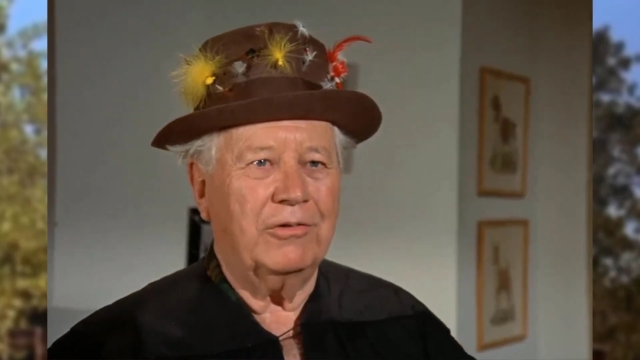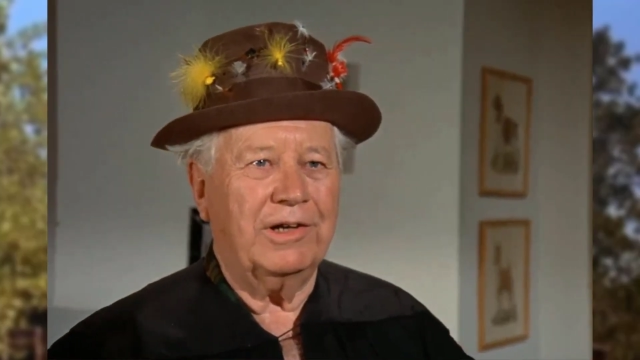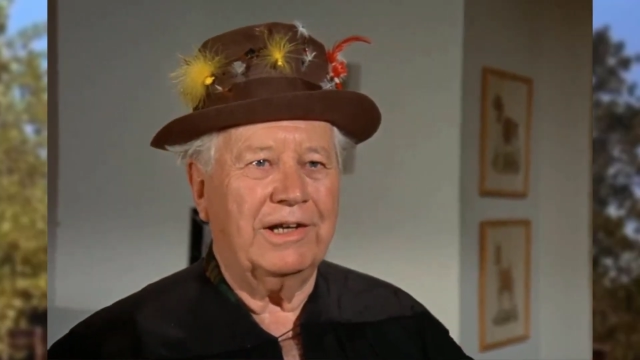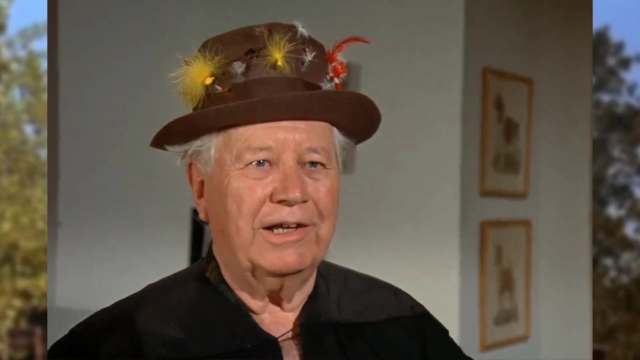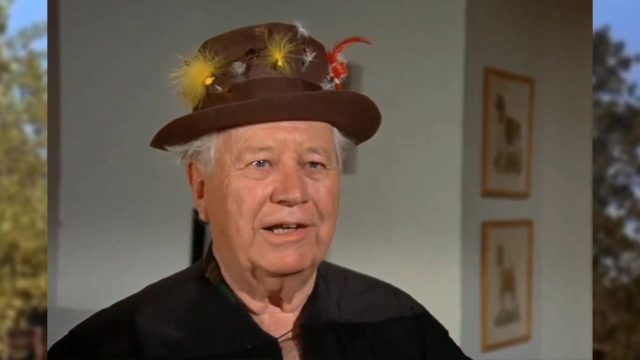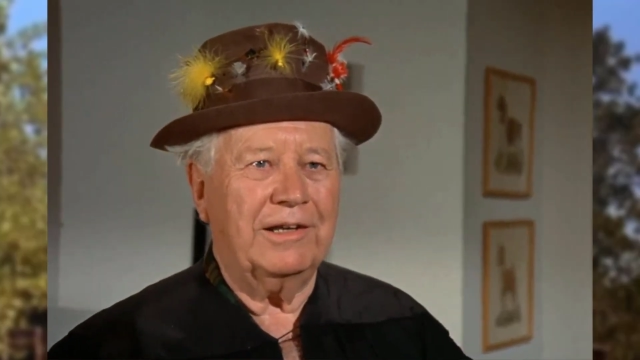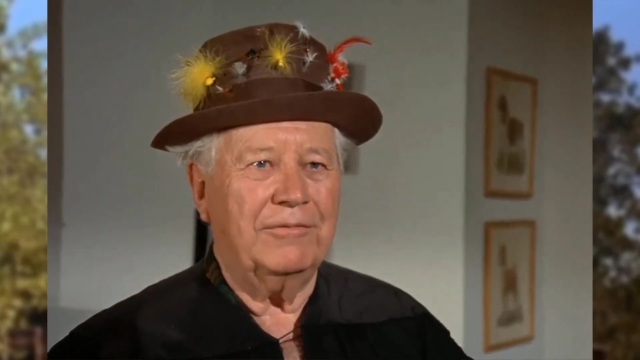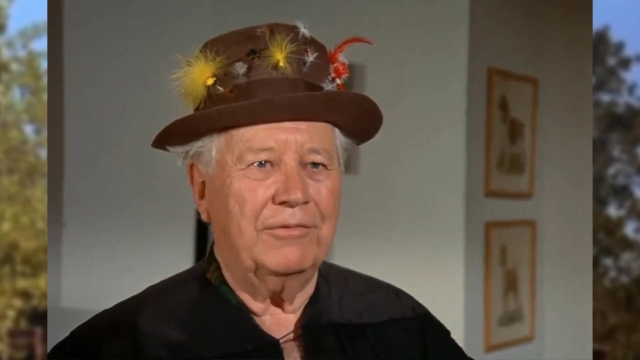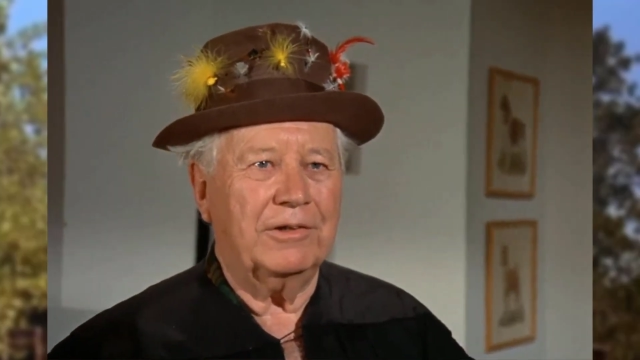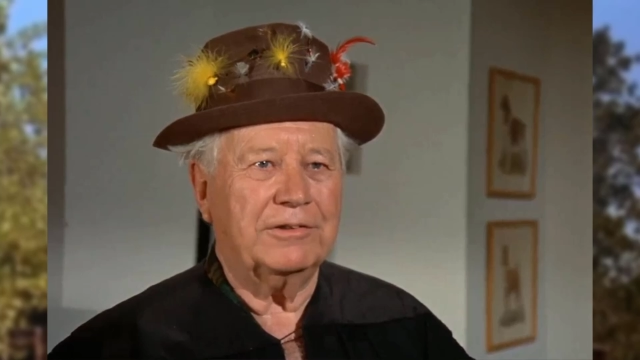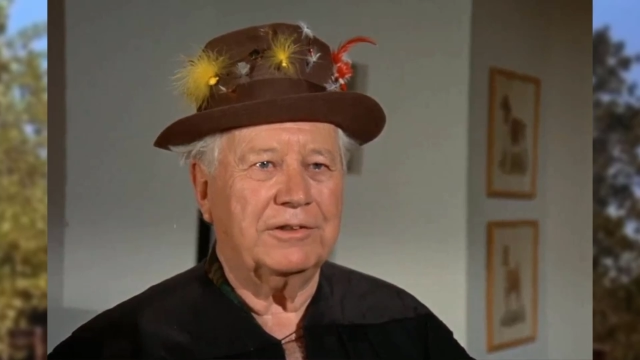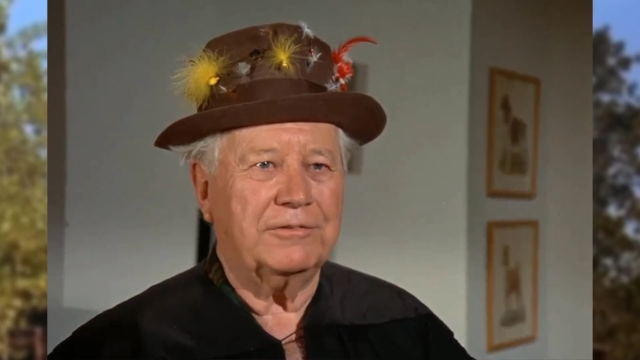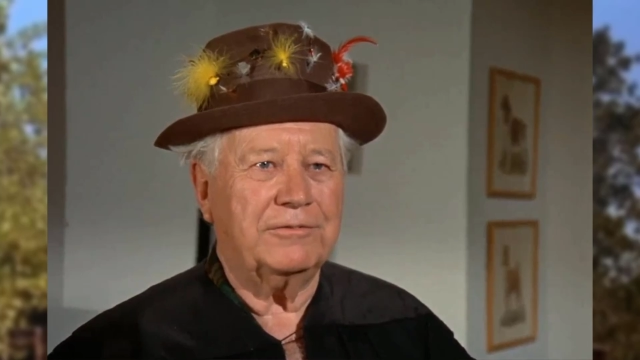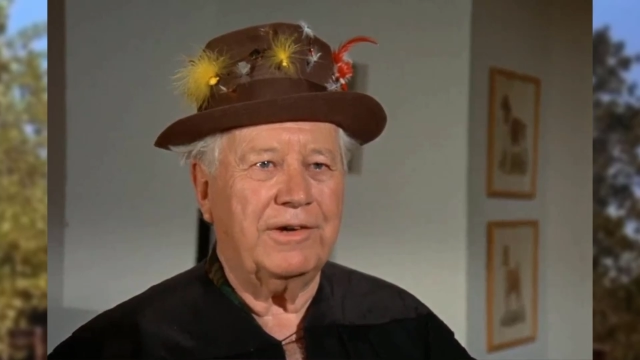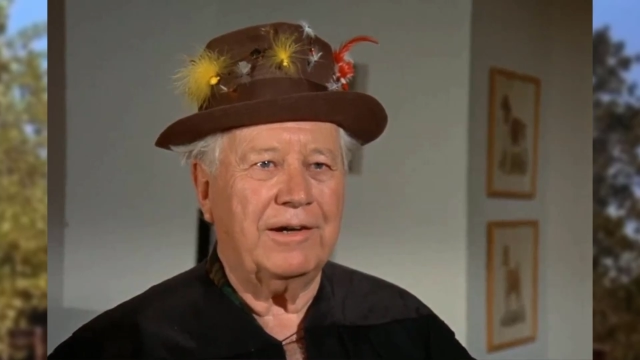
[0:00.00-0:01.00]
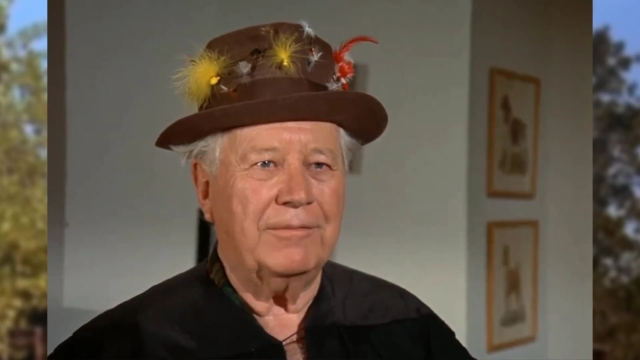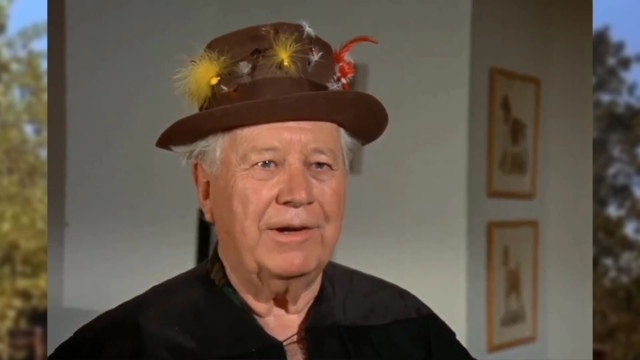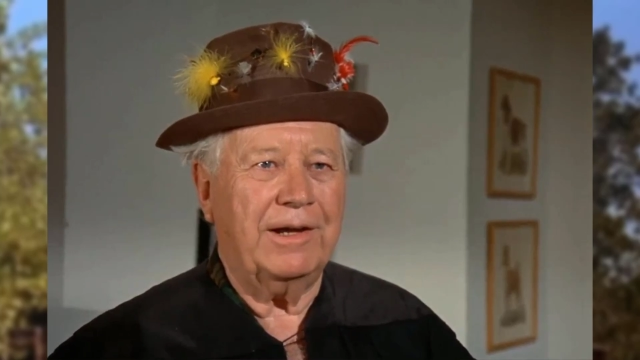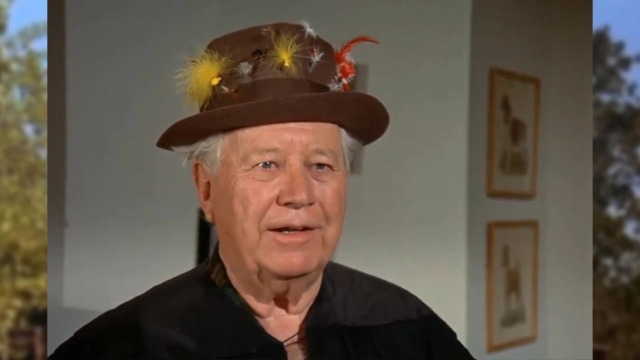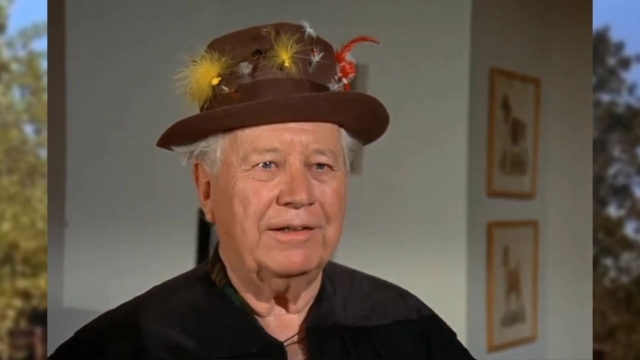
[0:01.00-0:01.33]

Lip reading: His death was quiet